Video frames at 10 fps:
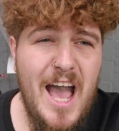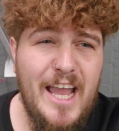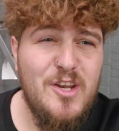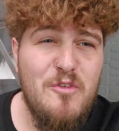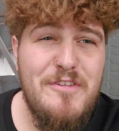
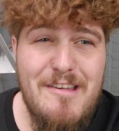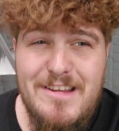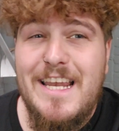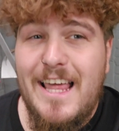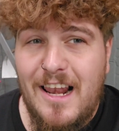I know
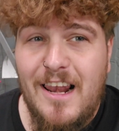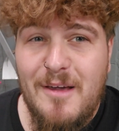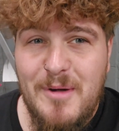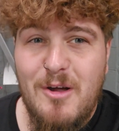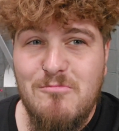very little
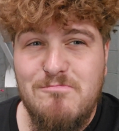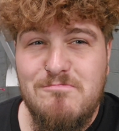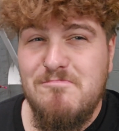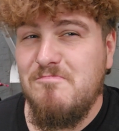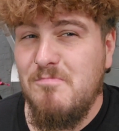about
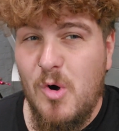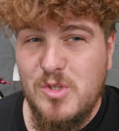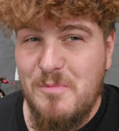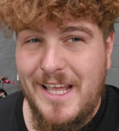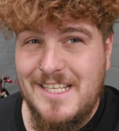
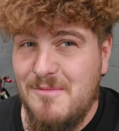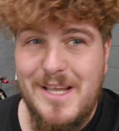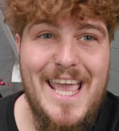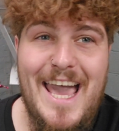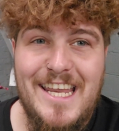motorbikes and
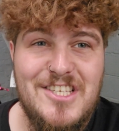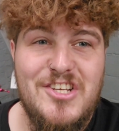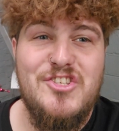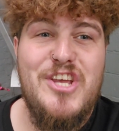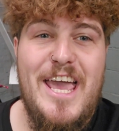mechanics
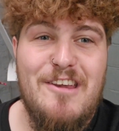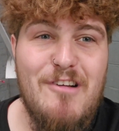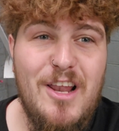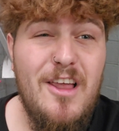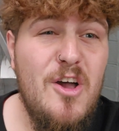in
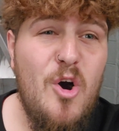general.